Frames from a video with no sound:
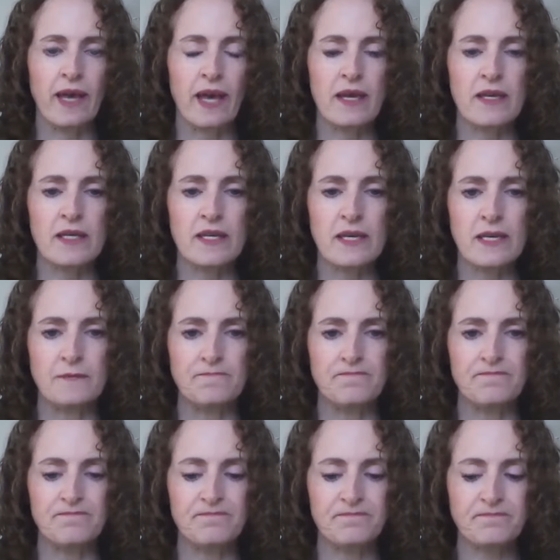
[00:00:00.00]
that
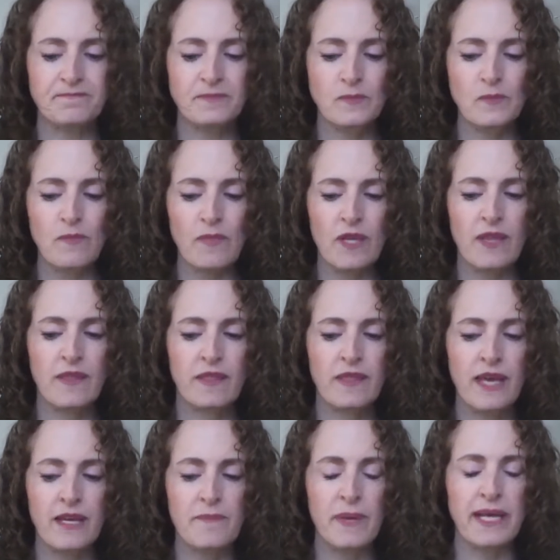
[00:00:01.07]

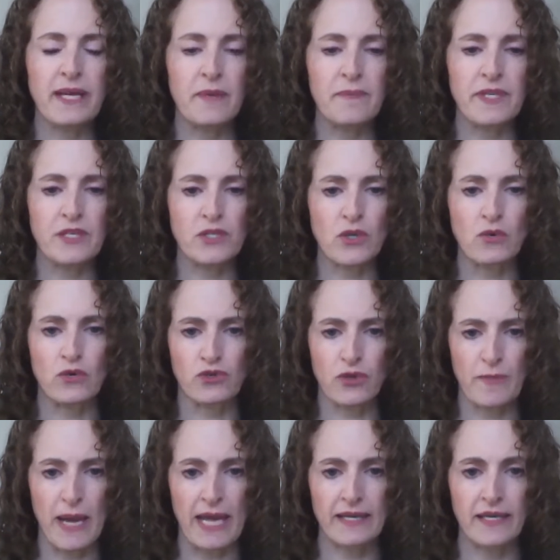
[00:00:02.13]
that it might not be so
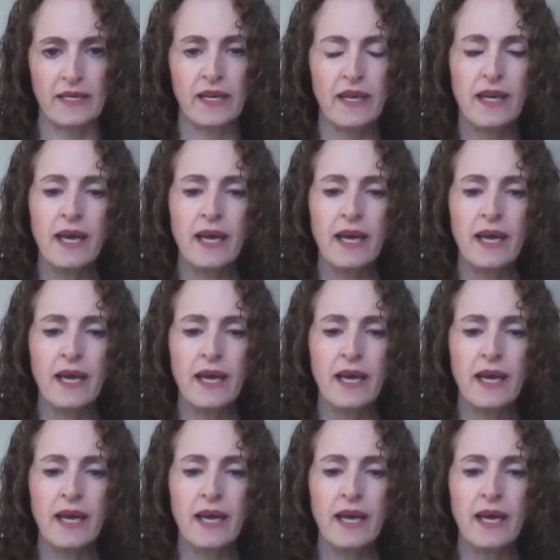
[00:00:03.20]
traumatic.